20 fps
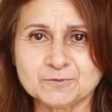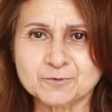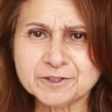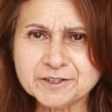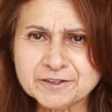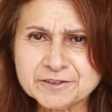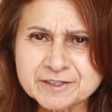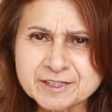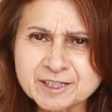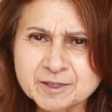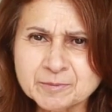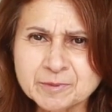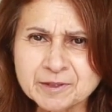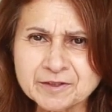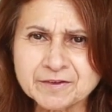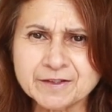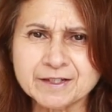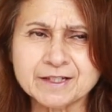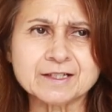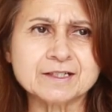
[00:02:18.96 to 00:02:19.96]
What do you think
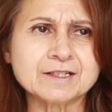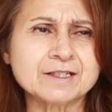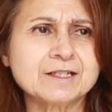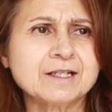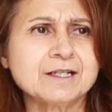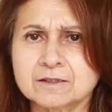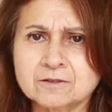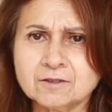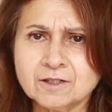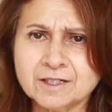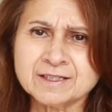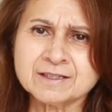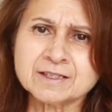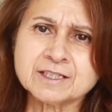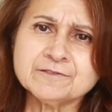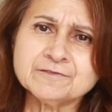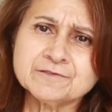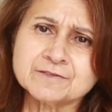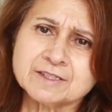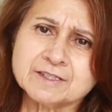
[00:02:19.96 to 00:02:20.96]
about that? Go ahead and
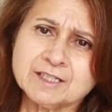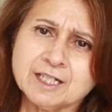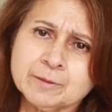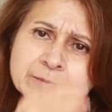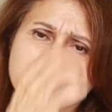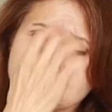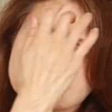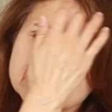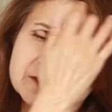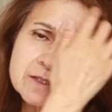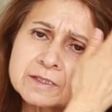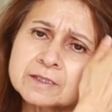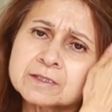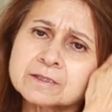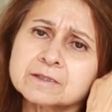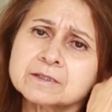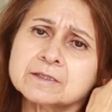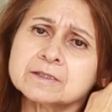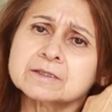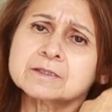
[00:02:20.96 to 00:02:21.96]
leave comments
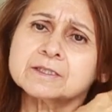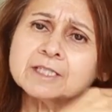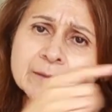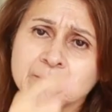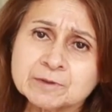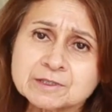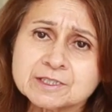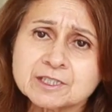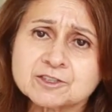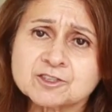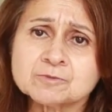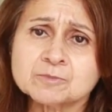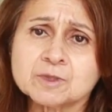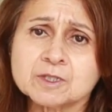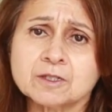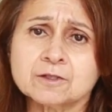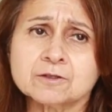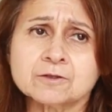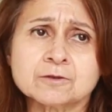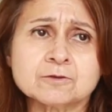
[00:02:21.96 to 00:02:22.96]
in the comment section
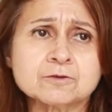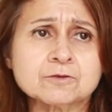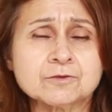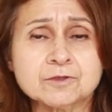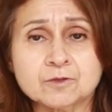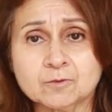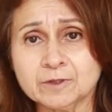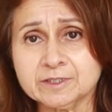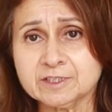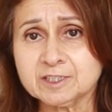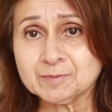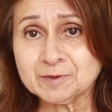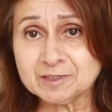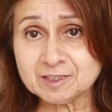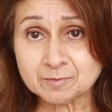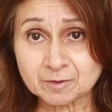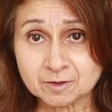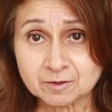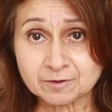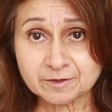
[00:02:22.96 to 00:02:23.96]
below, the white
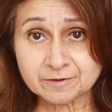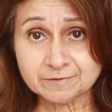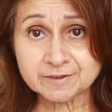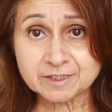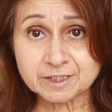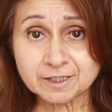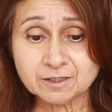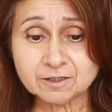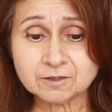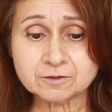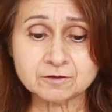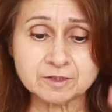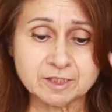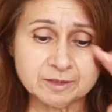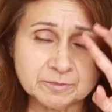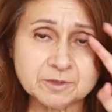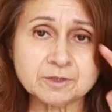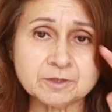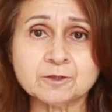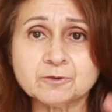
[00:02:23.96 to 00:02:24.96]
space below the video.
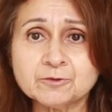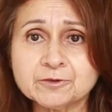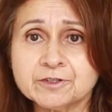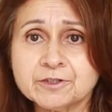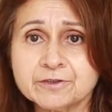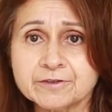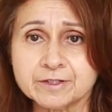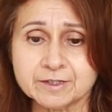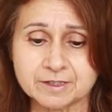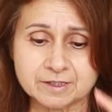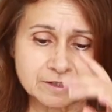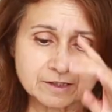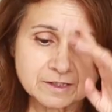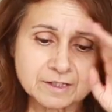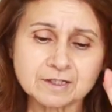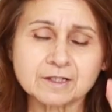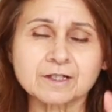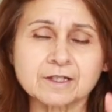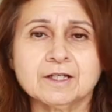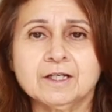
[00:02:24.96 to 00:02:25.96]
Let me know what you
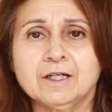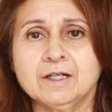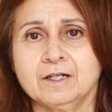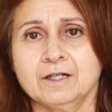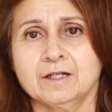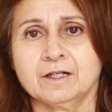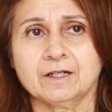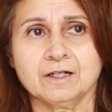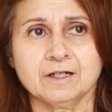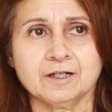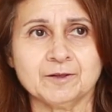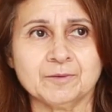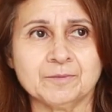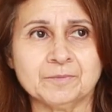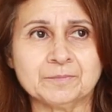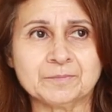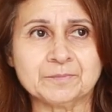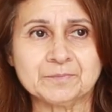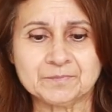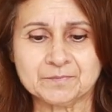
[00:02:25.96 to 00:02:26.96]
think.
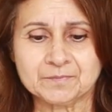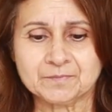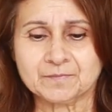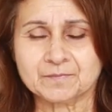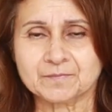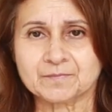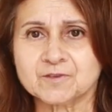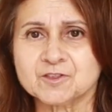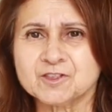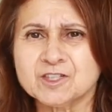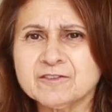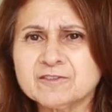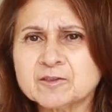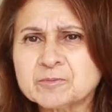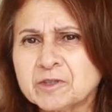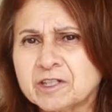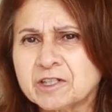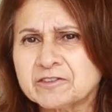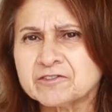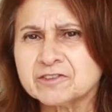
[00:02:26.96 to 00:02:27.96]
Um, do you have a
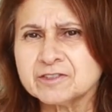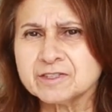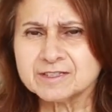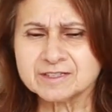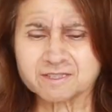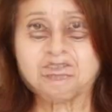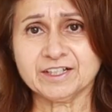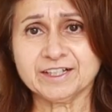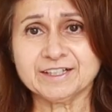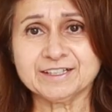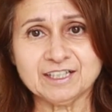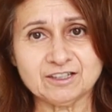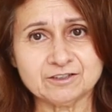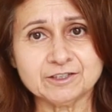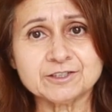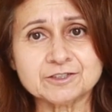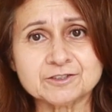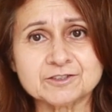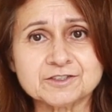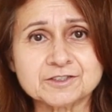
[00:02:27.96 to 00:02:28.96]
preference? Okay, now
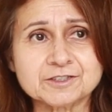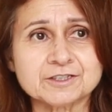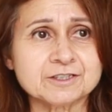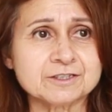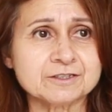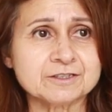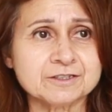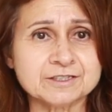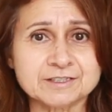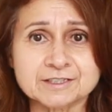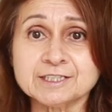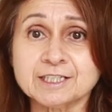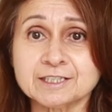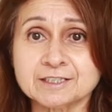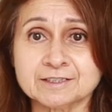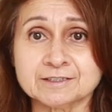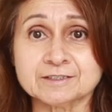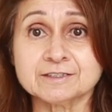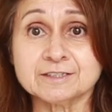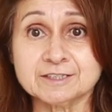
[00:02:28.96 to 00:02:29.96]
here's the, the
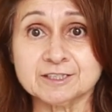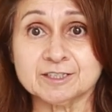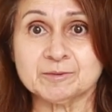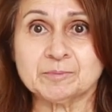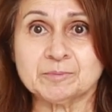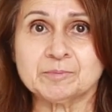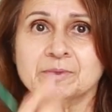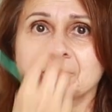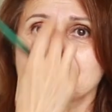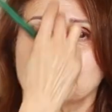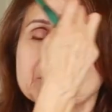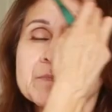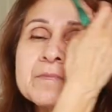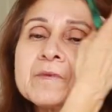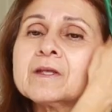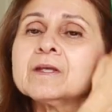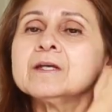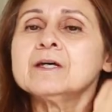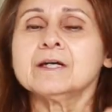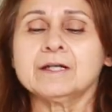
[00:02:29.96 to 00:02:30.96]
second tip.
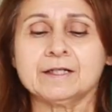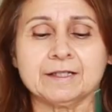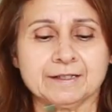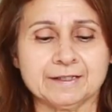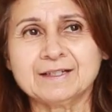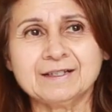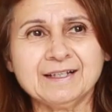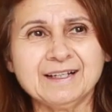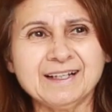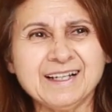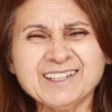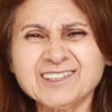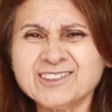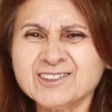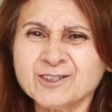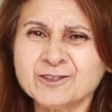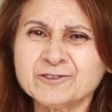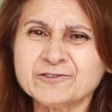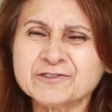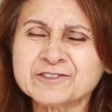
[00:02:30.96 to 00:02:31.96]
I
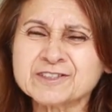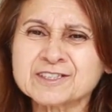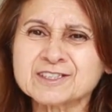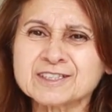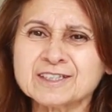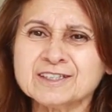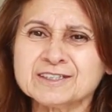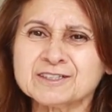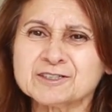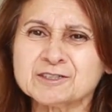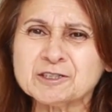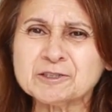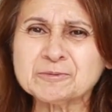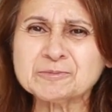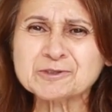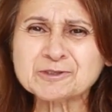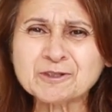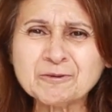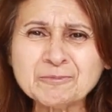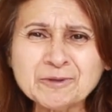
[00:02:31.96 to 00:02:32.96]
don't know if it's a tip
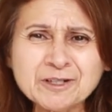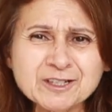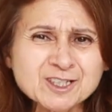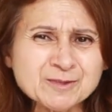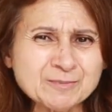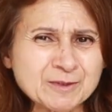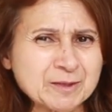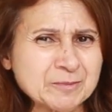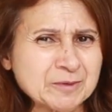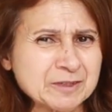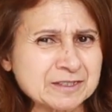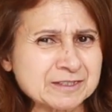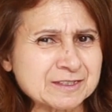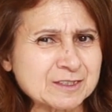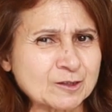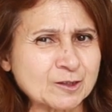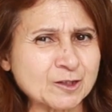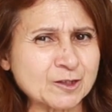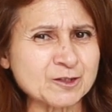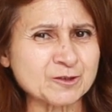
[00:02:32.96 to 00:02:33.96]
so much. Maybe
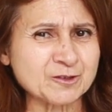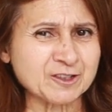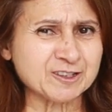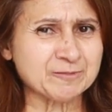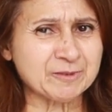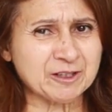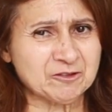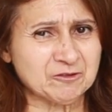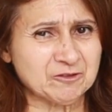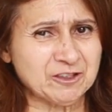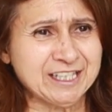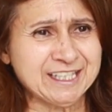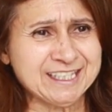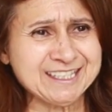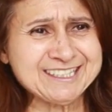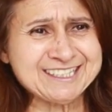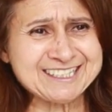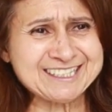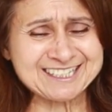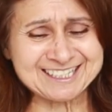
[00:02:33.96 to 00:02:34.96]
it's another one of my
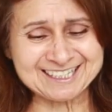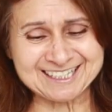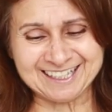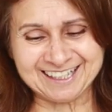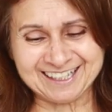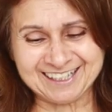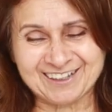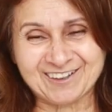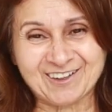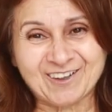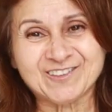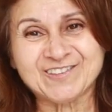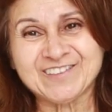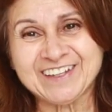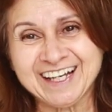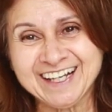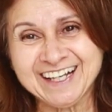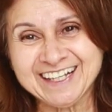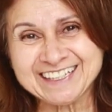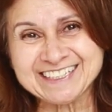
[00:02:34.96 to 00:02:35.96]
rants. I hope
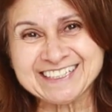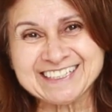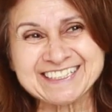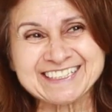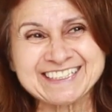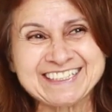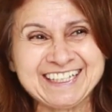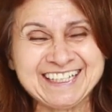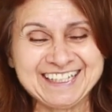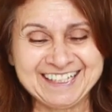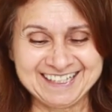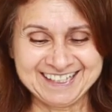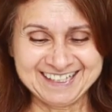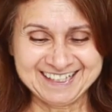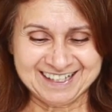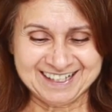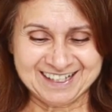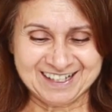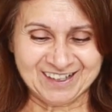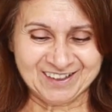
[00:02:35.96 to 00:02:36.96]
not.
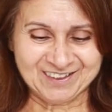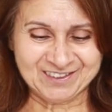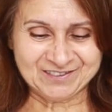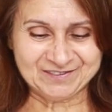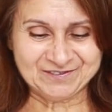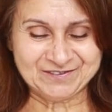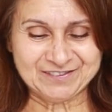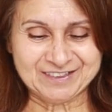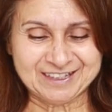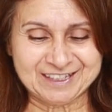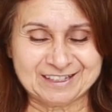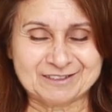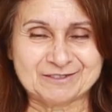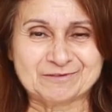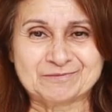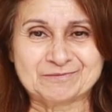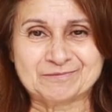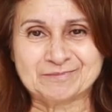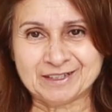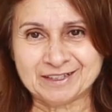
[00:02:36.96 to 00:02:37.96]
Um,
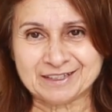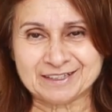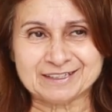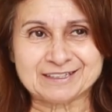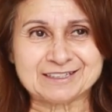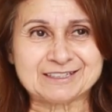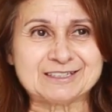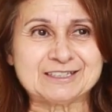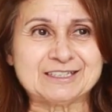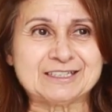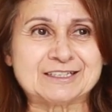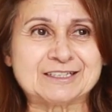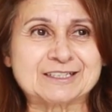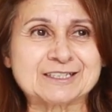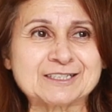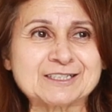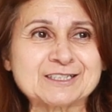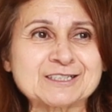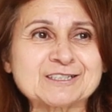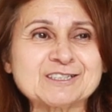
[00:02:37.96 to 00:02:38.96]
but
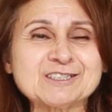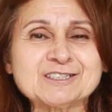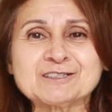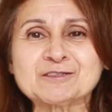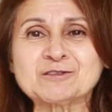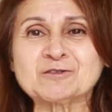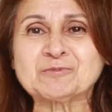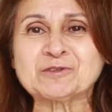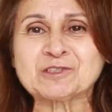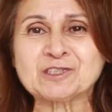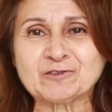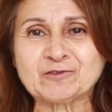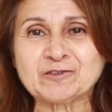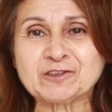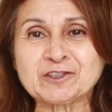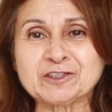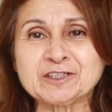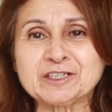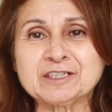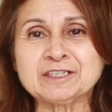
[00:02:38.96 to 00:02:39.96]
this is
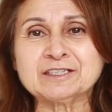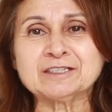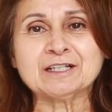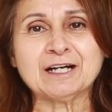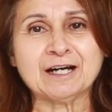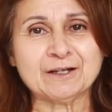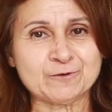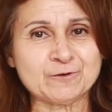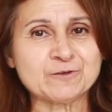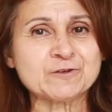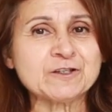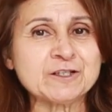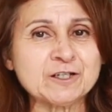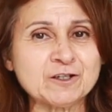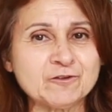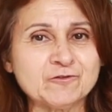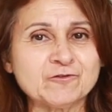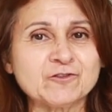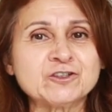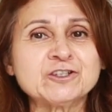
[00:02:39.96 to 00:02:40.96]
specifically, I
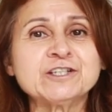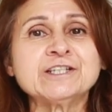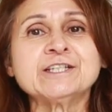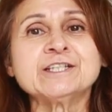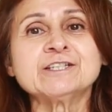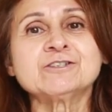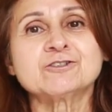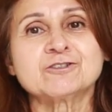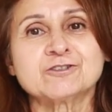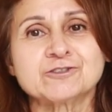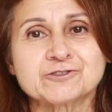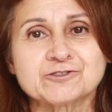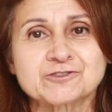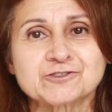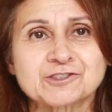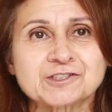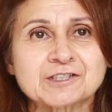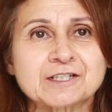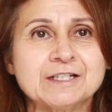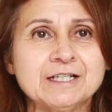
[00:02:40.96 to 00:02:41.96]
think, for
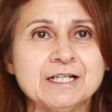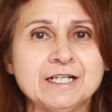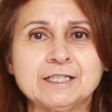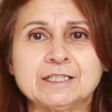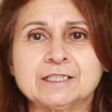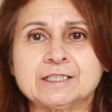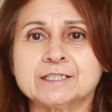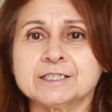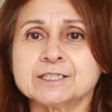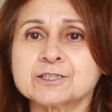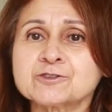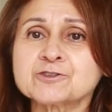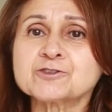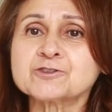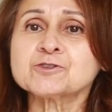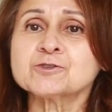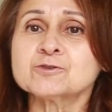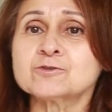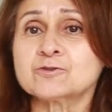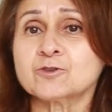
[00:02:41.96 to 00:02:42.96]
knitters.
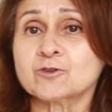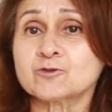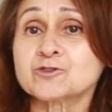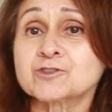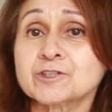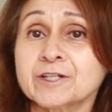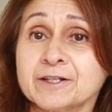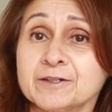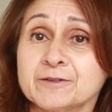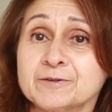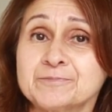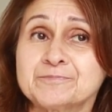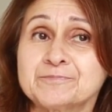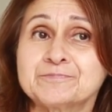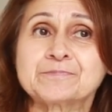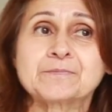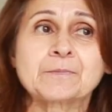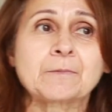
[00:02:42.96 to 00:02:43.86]
Knitters who crochet.